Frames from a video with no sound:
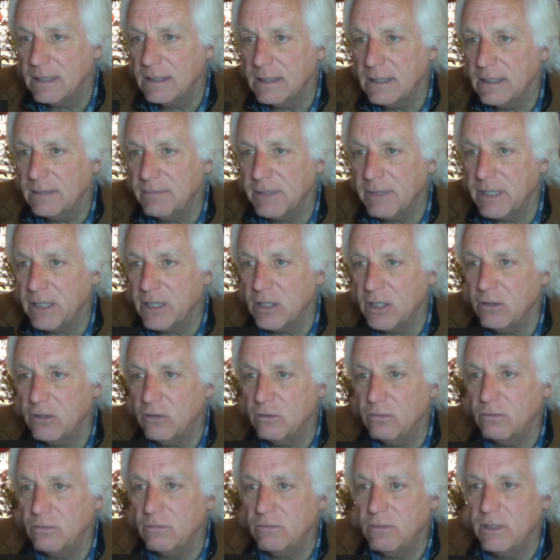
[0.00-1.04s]
I'm going to
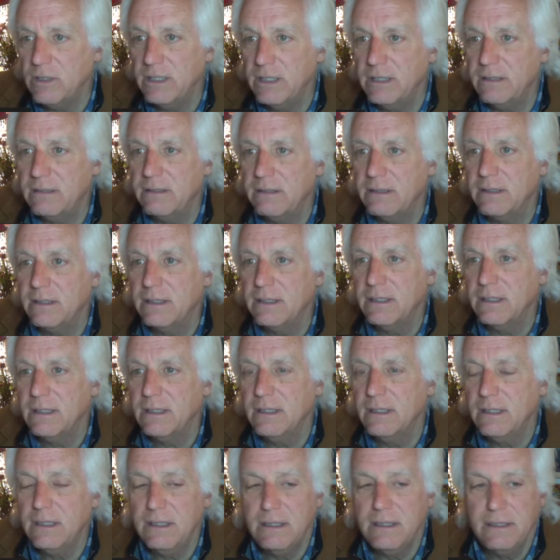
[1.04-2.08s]
go with
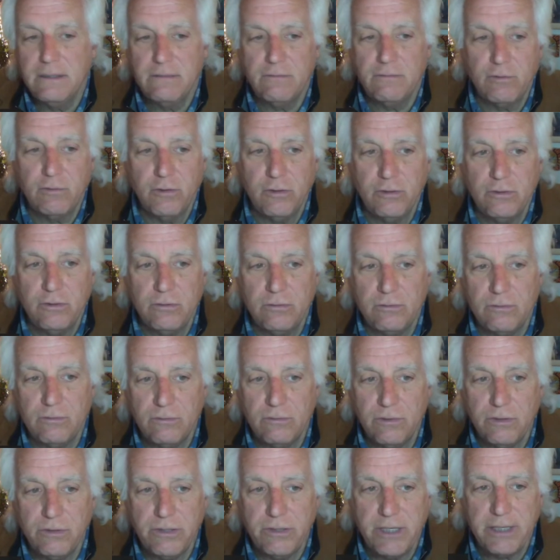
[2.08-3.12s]
Ru-
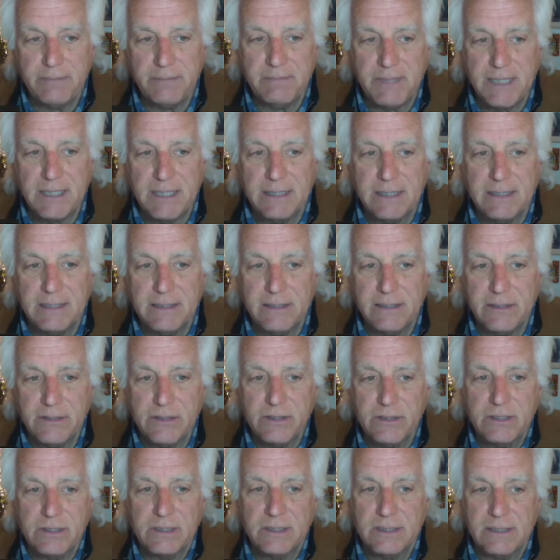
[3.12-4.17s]
Rudy
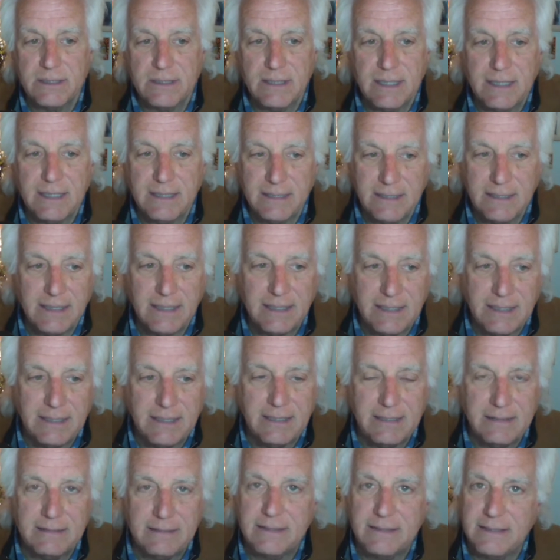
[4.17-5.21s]
Myers.
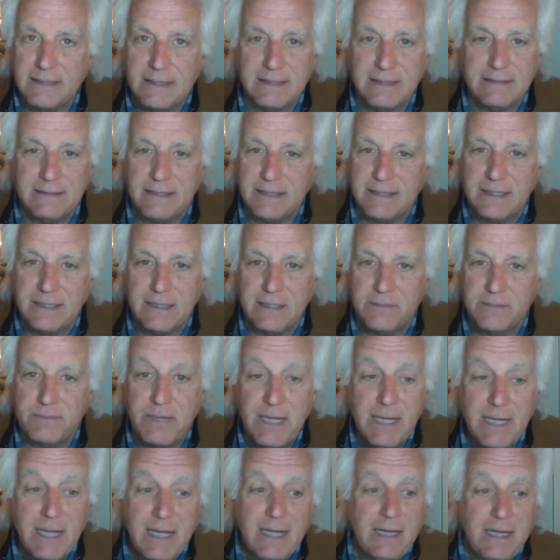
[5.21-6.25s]
I I think he's
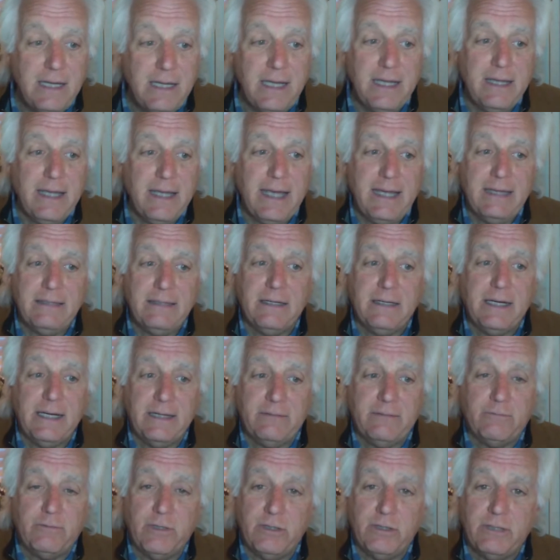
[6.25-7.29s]
and
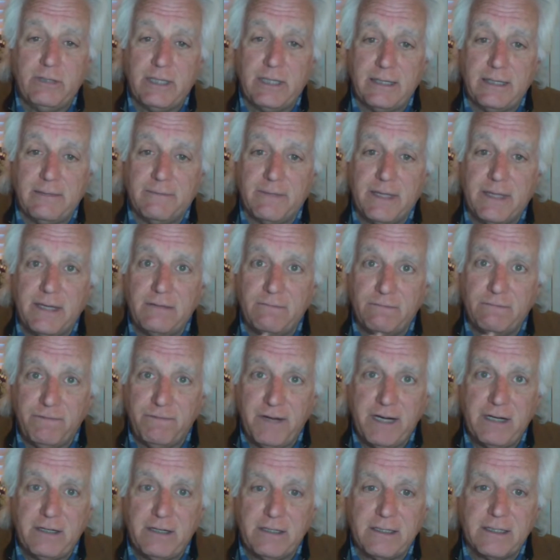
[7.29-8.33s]
and Rudy. In
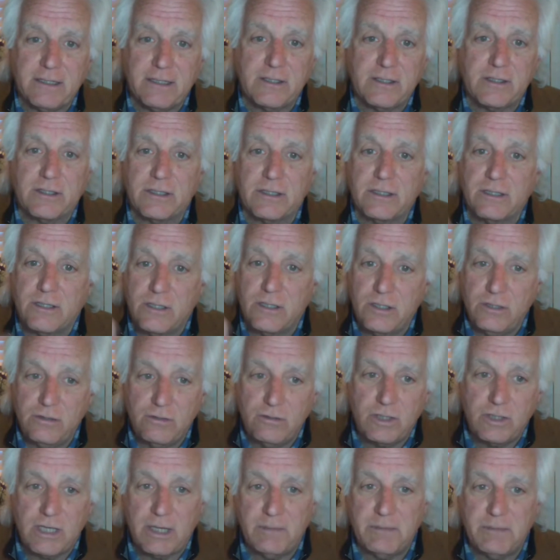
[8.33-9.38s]
fairness to
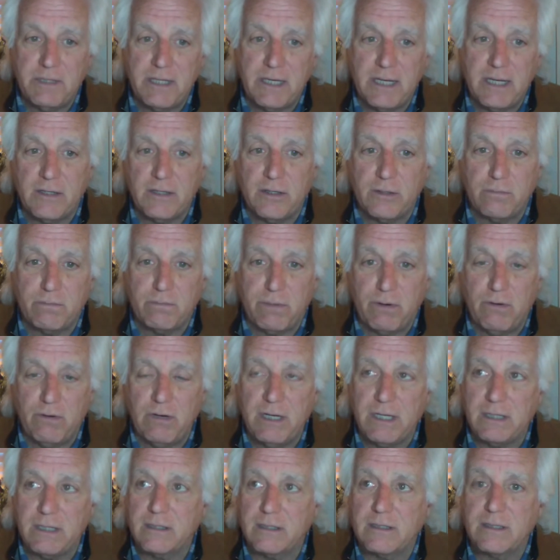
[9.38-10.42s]
some of the other
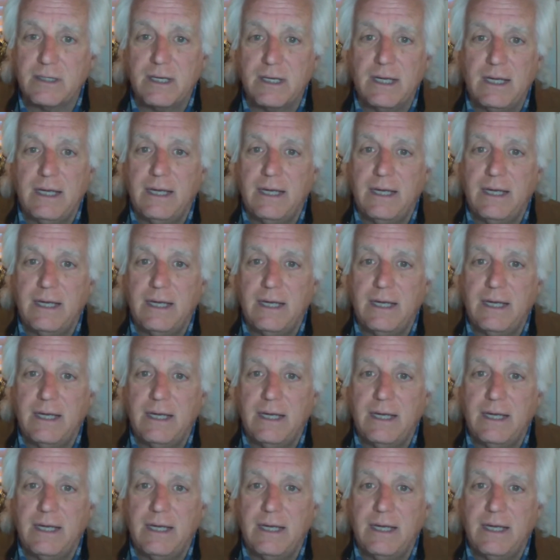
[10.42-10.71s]
points,